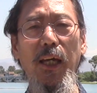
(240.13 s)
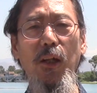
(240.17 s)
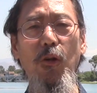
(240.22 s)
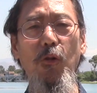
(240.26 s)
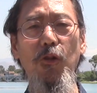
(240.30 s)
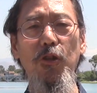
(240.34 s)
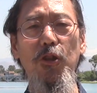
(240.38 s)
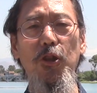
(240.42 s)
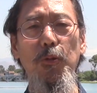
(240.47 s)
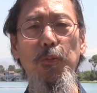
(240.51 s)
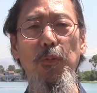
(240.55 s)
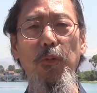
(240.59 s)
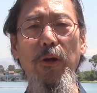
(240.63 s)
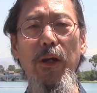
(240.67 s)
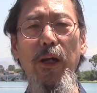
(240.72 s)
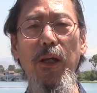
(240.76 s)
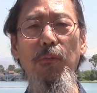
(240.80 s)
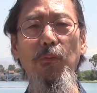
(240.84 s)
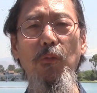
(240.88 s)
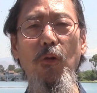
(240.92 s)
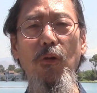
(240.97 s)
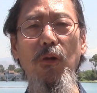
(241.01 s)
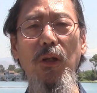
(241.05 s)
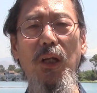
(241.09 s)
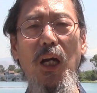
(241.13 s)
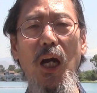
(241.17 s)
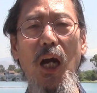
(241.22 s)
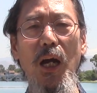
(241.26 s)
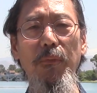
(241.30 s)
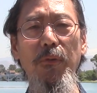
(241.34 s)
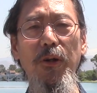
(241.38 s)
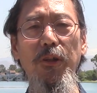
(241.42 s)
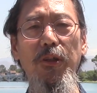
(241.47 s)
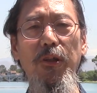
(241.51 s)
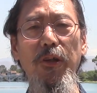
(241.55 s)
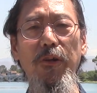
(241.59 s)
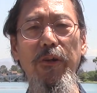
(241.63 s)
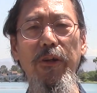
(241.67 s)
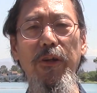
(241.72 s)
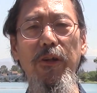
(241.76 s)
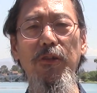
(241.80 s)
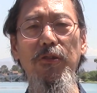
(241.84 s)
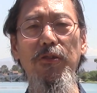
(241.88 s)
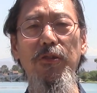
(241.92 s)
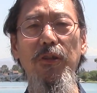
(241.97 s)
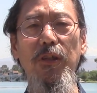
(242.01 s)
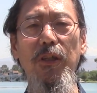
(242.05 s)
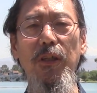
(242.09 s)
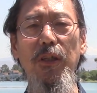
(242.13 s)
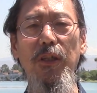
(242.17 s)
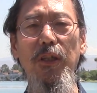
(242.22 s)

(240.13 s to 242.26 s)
or spread more commentaries